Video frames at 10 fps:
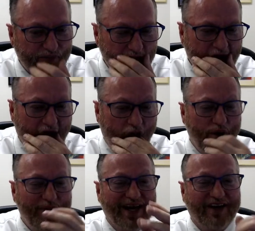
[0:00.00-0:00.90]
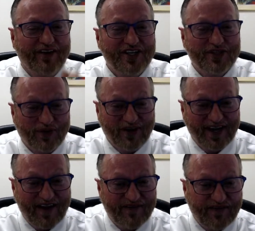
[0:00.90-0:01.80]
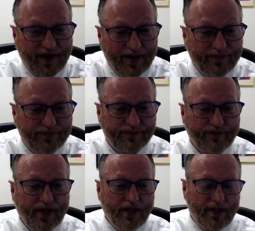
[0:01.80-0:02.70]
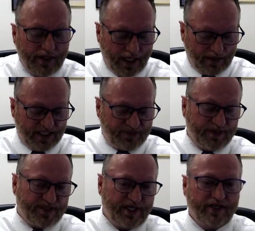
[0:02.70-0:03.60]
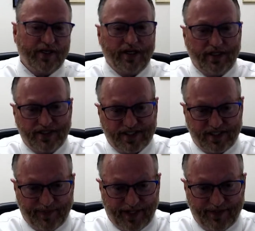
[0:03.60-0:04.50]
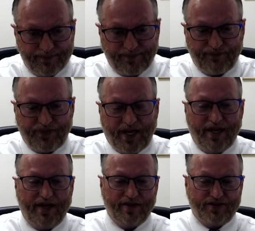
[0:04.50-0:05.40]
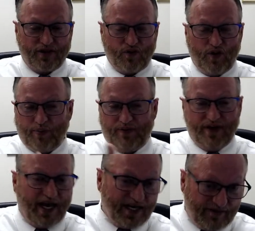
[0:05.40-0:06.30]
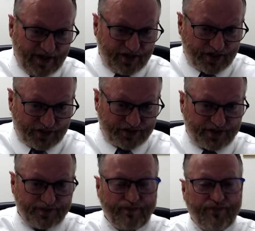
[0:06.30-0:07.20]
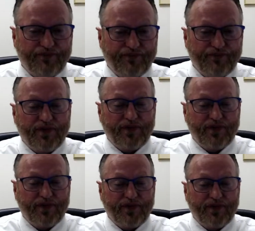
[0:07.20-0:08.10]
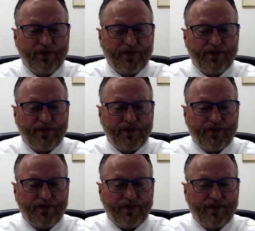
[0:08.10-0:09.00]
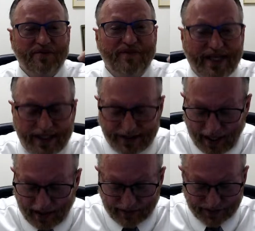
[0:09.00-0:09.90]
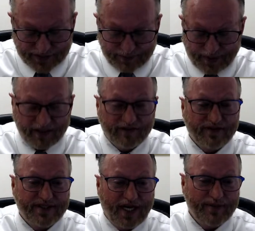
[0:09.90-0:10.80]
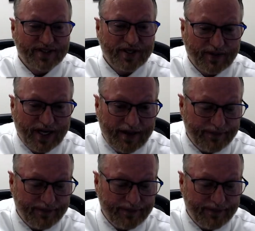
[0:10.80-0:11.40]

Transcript: Oh my goodness, we're going to have fun. Now let's pretend you're going to listen to me. And here's a corporate 9 divisions. All right, I get your card up to $1 million paid over time. Is that okay?